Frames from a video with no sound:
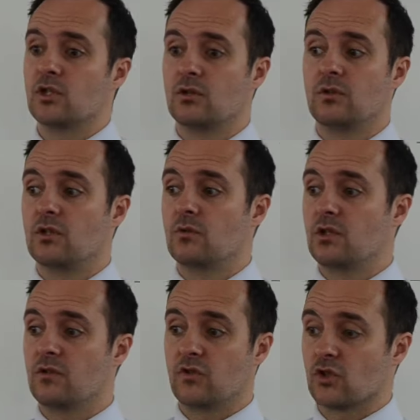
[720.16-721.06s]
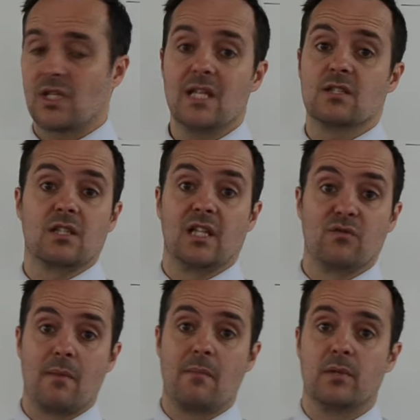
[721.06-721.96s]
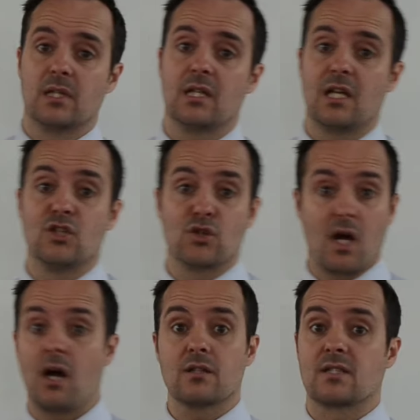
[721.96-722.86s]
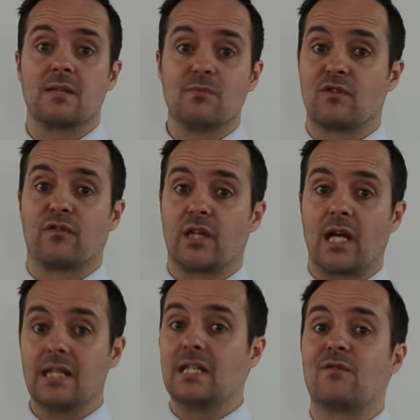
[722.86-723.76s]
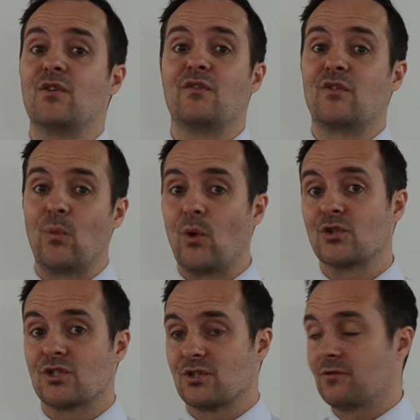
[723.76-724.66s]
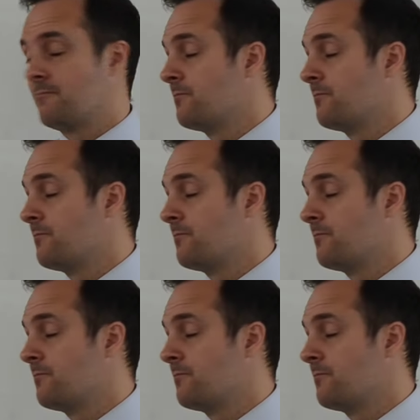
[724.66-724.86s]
to you and you've just instantly remembered it and you can't seem to forget it even if you want to.